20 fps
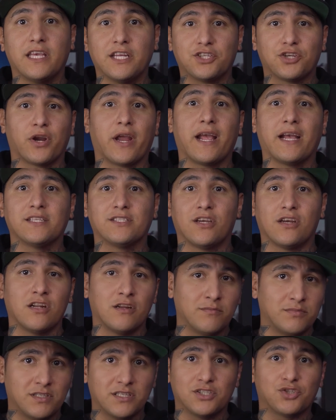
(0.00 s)
get your hands on
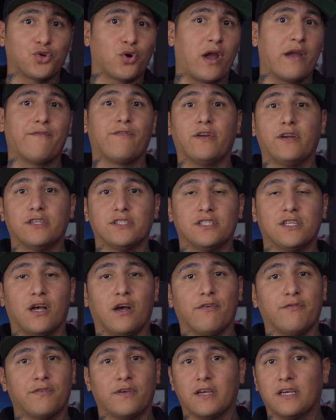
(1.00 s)
them to try for
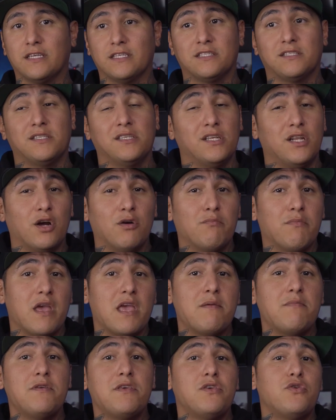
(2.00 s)
yourself, because, you know,
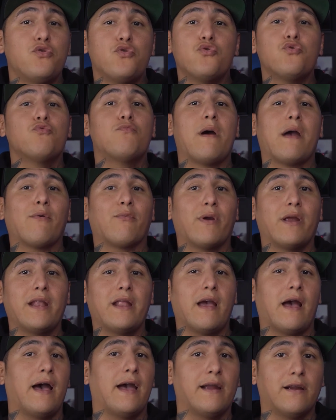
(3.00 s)
maybe you might rate
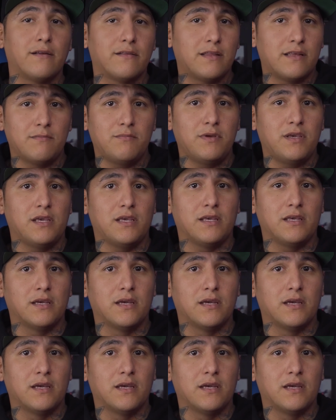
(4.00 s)
it higher than me.